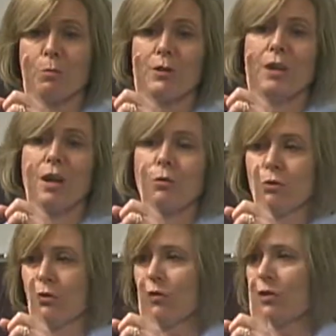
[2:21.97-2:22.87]
but the eye
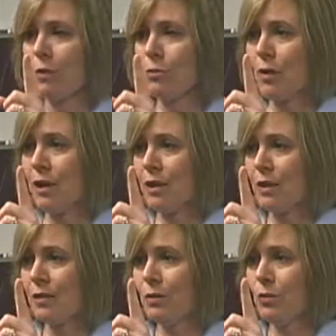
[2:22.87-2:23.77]
will just stop
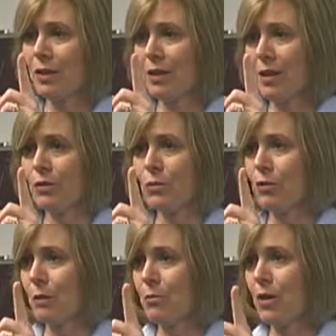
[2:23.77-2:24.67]
tracking. One of the eyes will
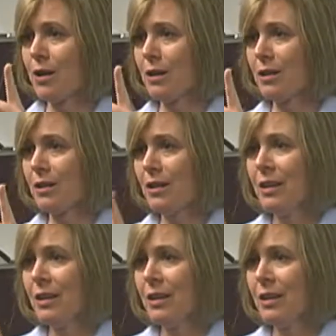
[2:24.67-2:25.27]
stop tracking.